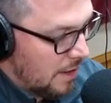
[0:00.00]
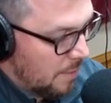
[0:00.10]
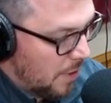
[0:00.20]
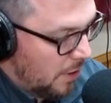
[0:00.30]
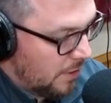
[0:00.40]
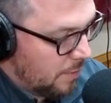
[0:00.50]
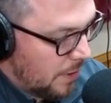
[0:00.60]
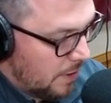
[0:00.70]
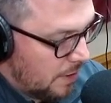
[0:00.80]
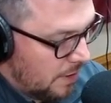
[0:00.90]

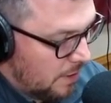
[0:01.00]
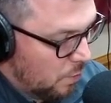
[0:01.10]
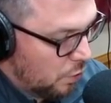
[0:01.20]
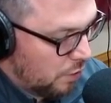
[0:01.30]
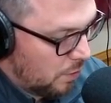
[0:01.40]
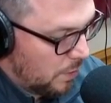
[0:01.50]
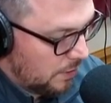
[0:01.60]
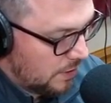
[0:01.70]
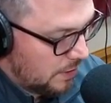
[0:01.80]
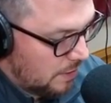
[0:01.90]
Parkersburg, Woodrow
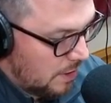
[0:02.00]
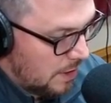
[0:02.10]
Wilson,